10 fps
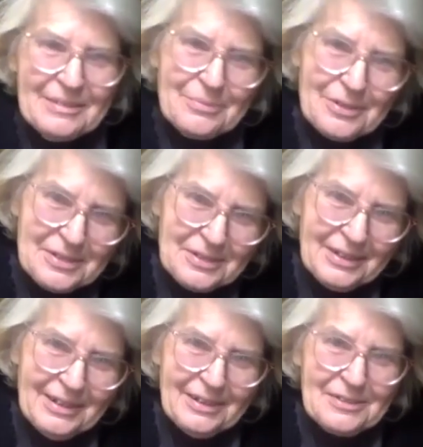prison
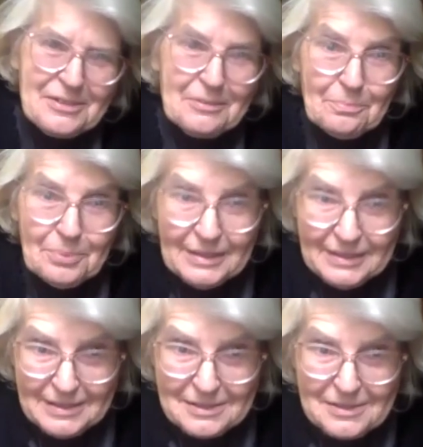guards and
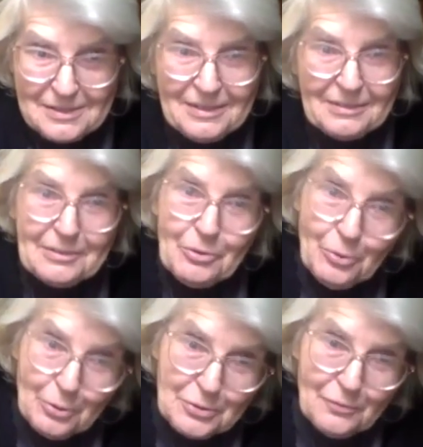police and
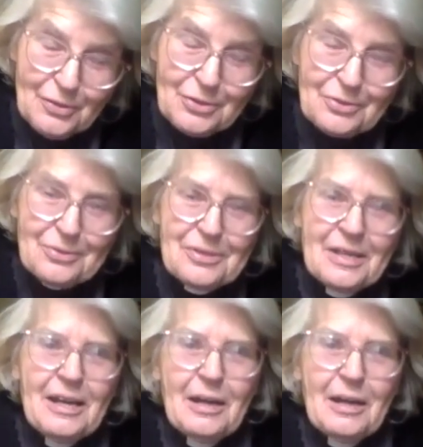court officials